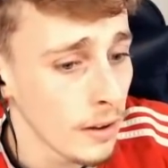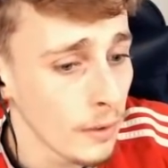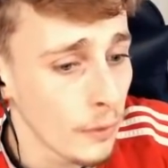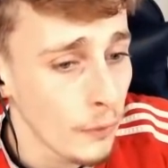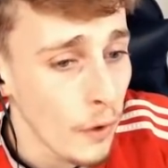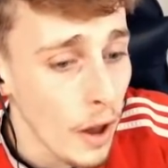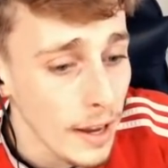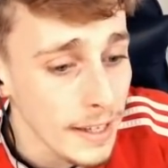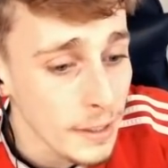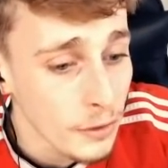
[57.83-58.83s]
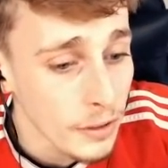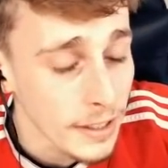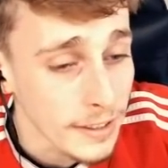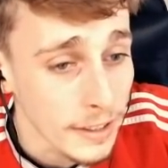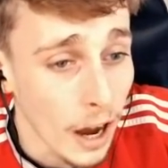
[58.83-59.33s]
30
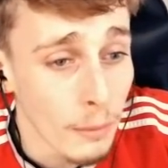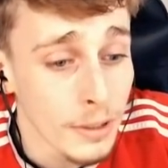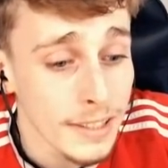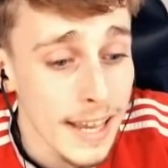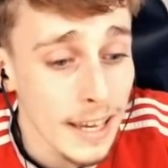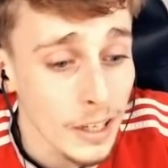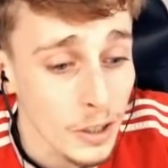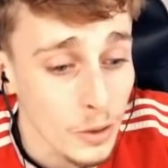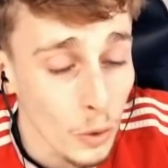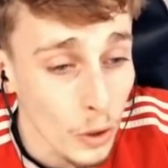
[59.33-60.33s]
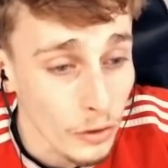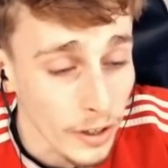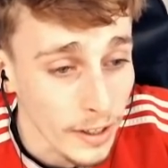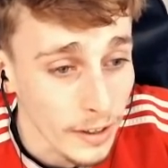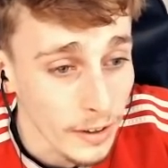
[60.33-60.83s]
degrees. I'm sitting in a sauna right
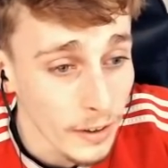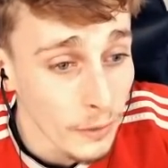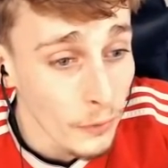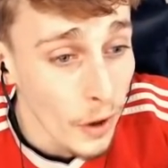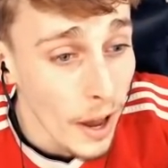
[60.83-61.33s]
now. 30